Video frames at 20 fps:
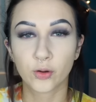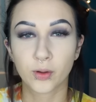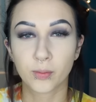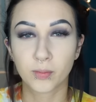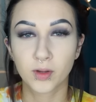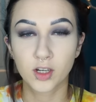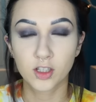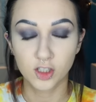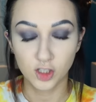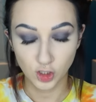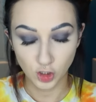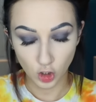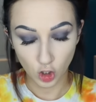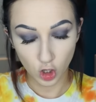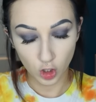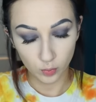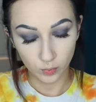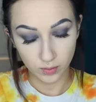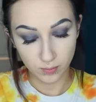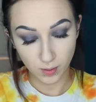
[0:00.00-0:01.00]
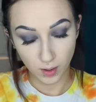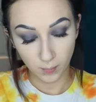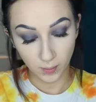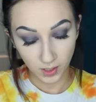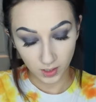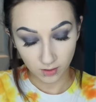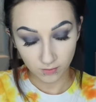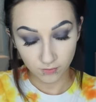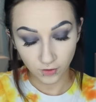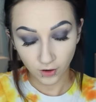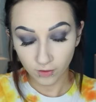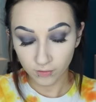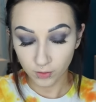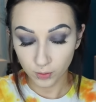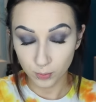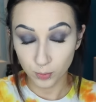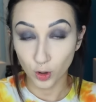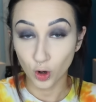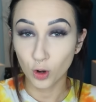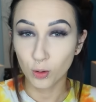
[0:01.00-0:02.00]
Okay, I'm gonna start with my Makeup
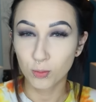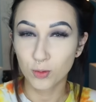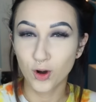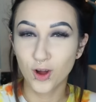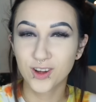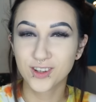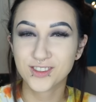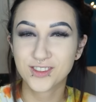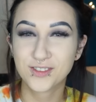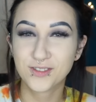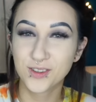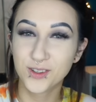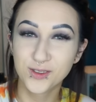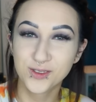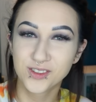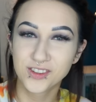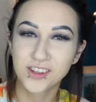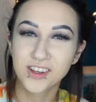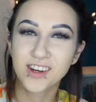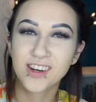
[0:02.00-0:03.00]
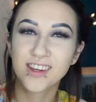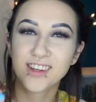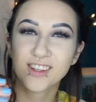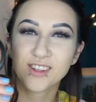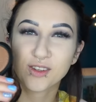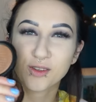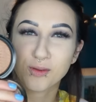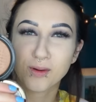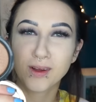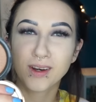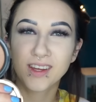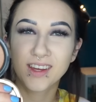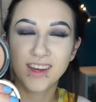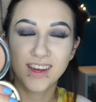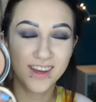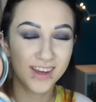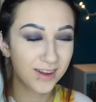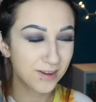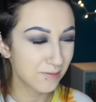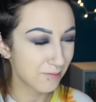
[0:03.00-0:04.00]
Forever Pro Bronze Fusion in
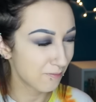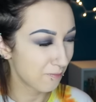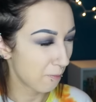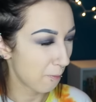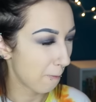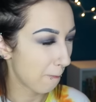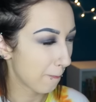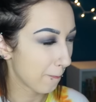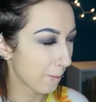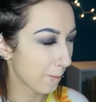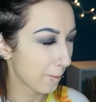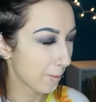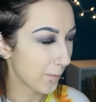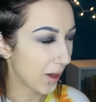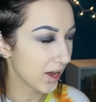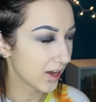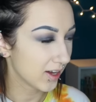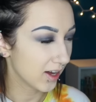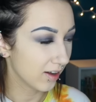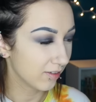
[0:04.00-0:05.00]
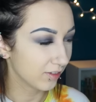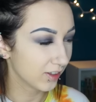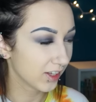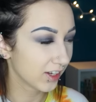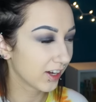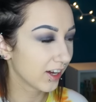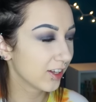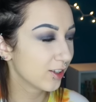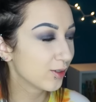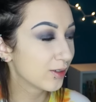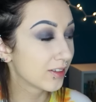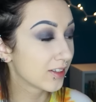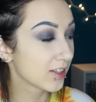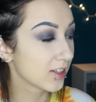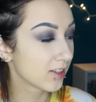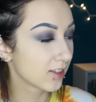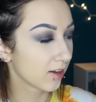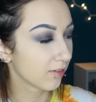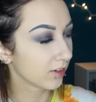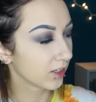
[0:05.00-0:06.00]
20M. I feel like I use
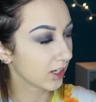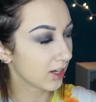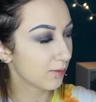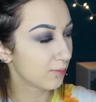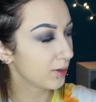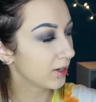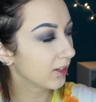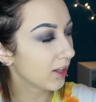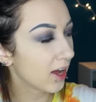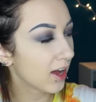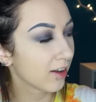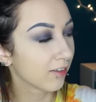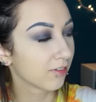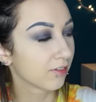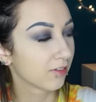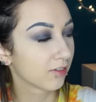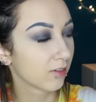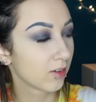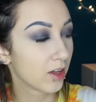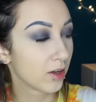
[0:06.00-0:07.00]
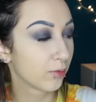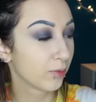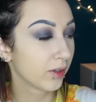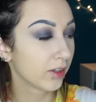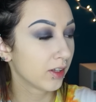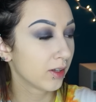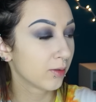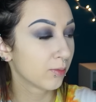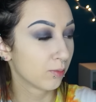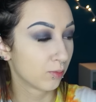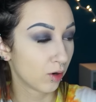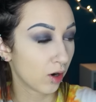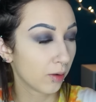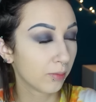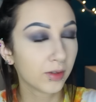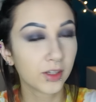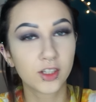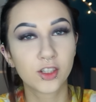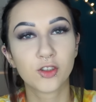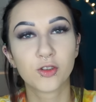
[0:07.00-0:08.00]
this every day of my life. Well, I really
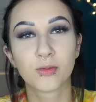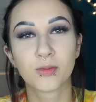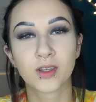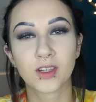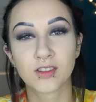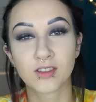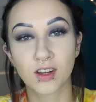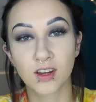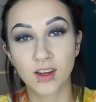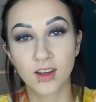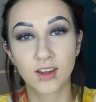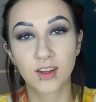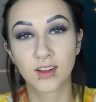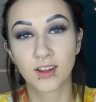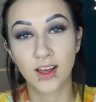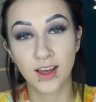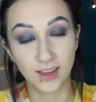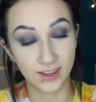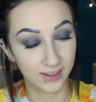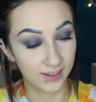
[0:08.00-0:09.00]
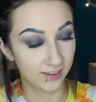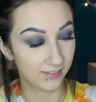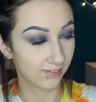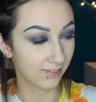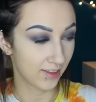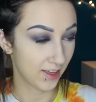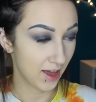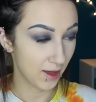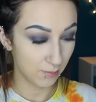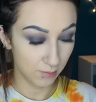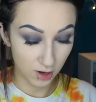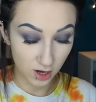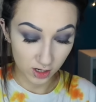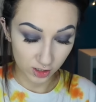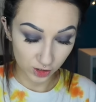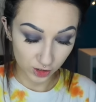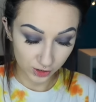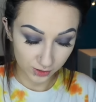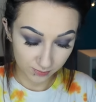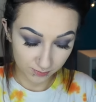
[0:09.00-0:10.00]
probably do because I like it that
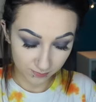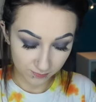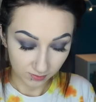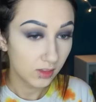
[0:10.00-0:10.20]
much.